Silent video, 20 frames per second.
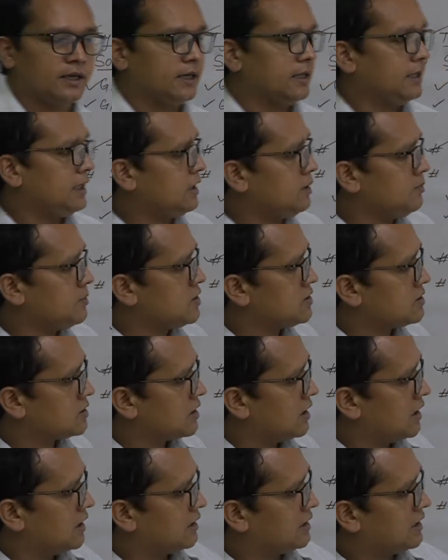it means
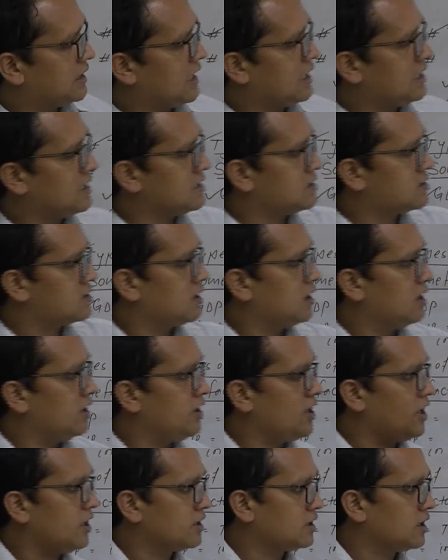that is
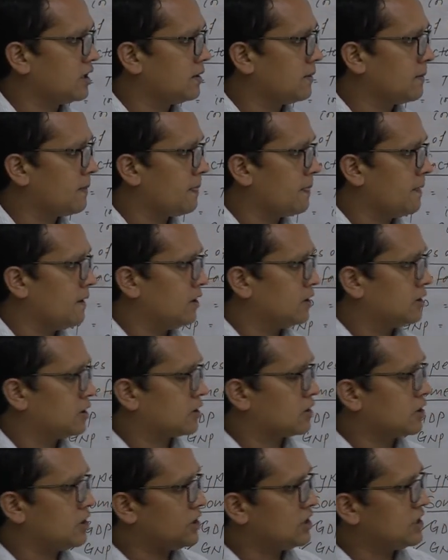not the
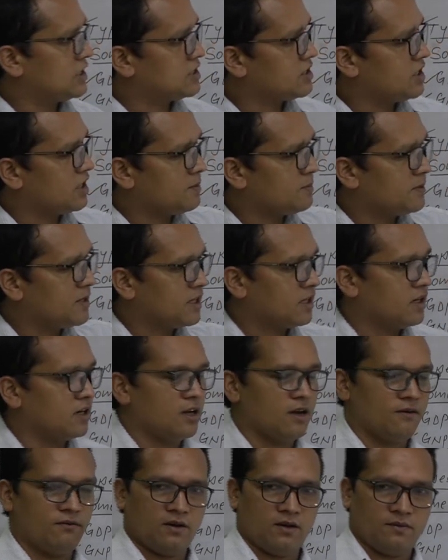country is not being
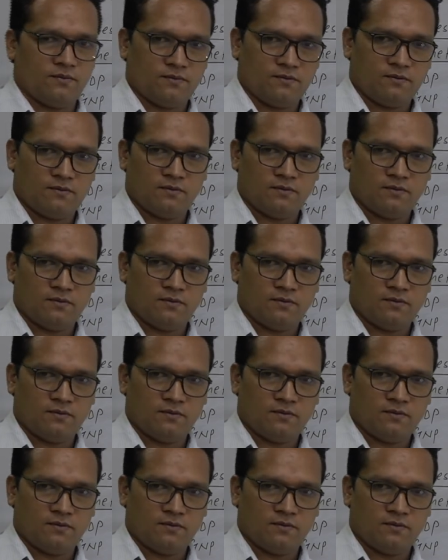developed.